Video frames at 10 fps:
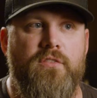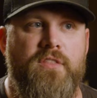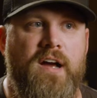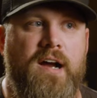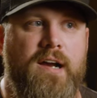
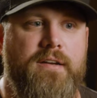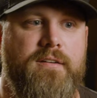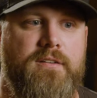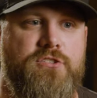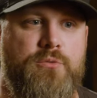that
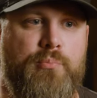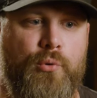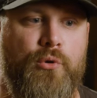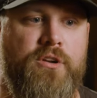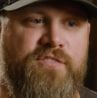
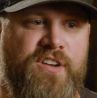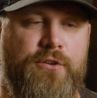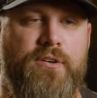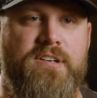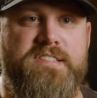supported
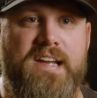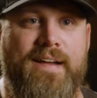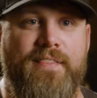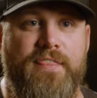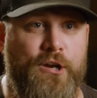veterans
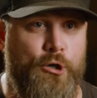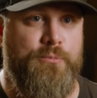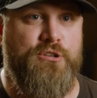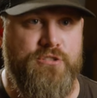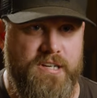in their
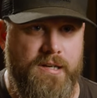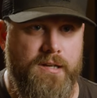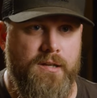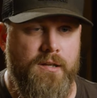music.